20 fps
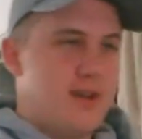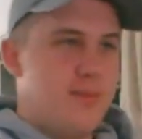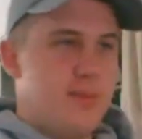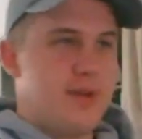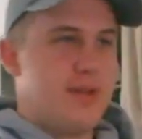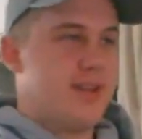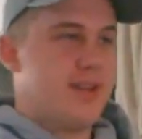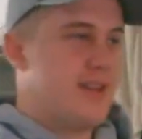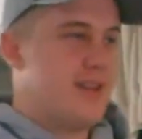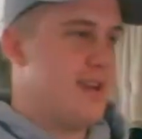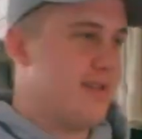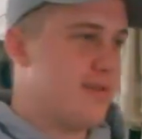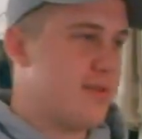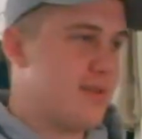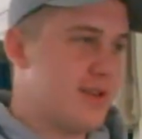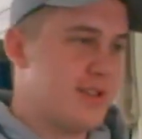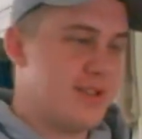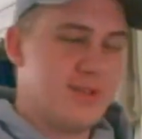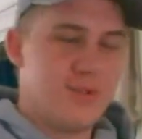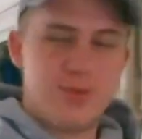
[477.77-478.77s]
But yeah,
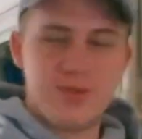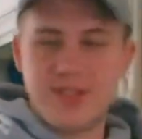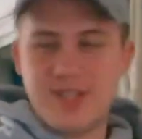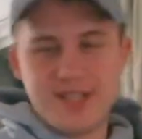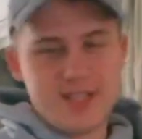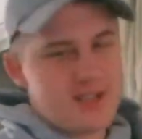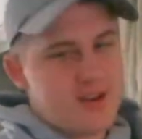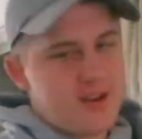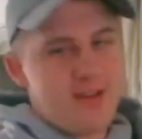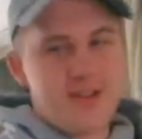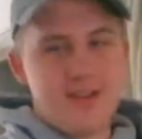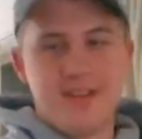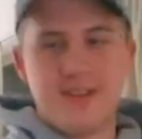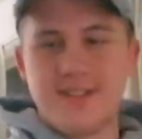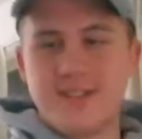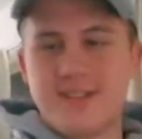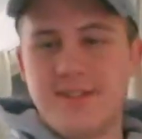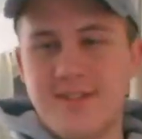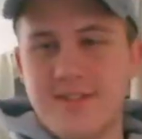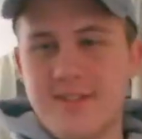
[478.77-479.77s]
let's
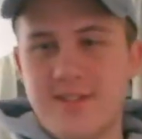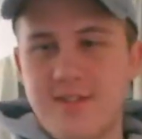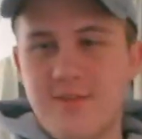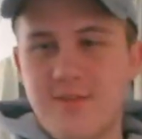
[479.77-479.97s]
start